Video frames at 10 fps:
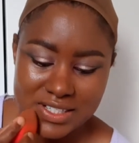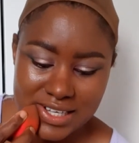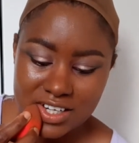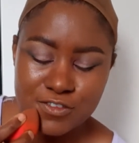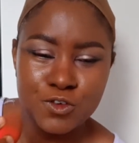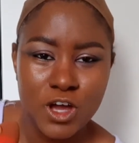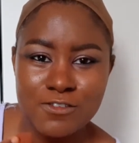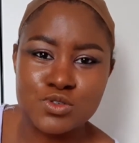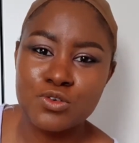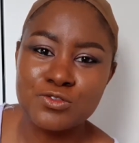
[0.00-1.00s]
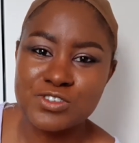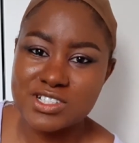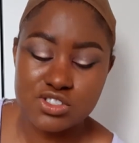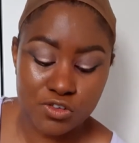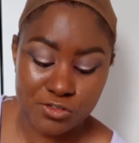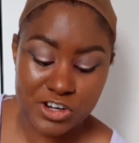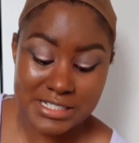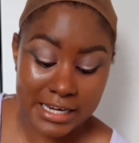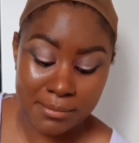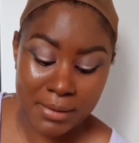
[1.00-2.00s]
And if you have to go visit your friends
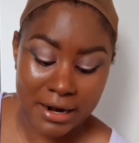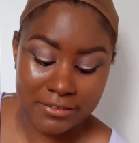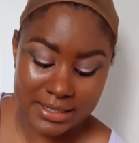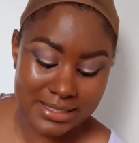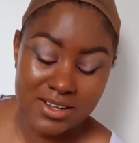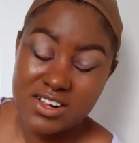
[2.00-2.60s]
that are married,